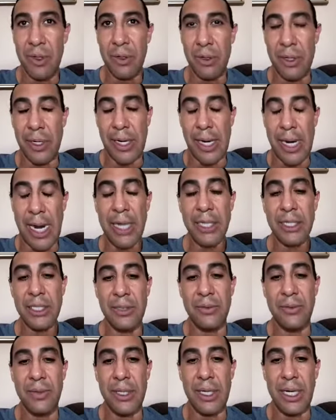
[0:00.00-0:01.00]

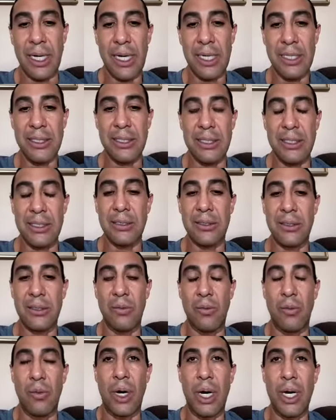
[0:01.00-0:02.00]
reaction with the hides is the
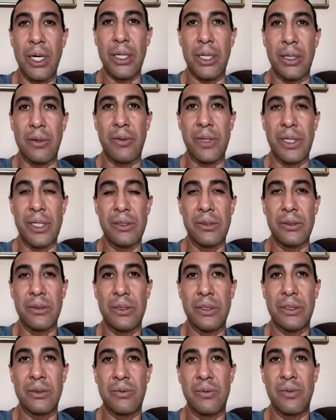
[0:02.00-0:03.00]
water we
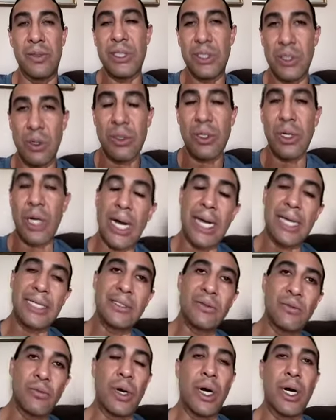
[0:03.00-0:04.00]
soak the hides
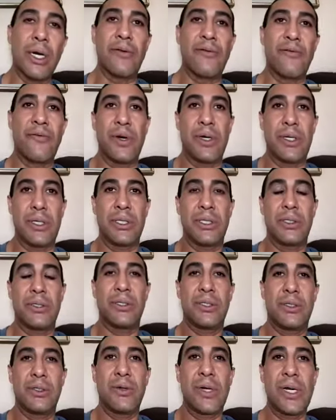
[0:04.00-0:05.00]
in water first,
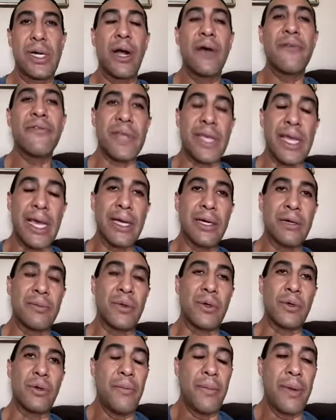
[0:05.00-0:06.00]
straight off the
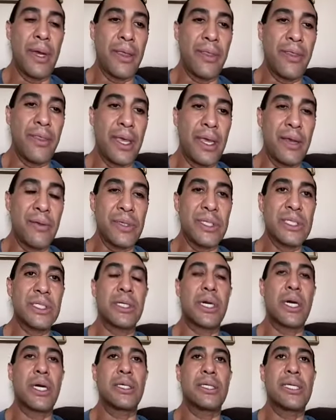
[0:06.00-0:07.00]
animal, and then we
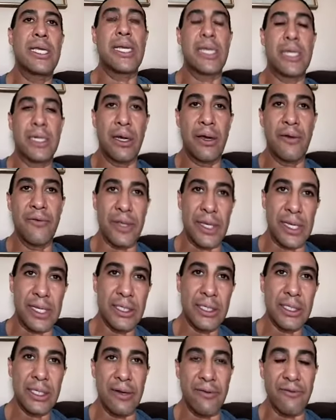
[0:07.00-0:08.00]
start taking off the
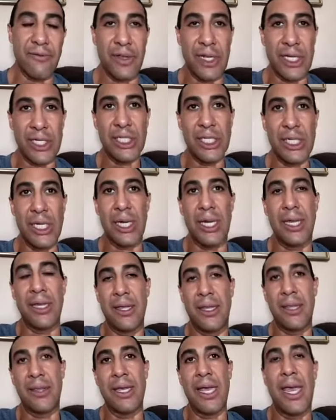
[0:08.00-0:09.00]
inside fleshing and
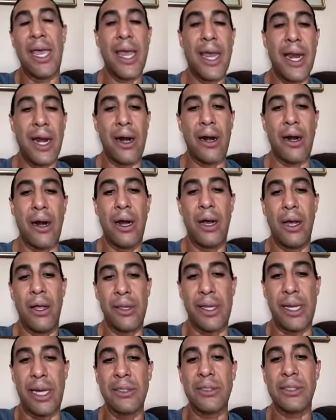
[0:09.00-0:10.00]
then the hair on
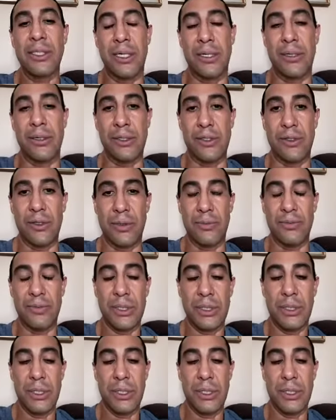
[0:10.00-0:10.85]
the outside of the drums.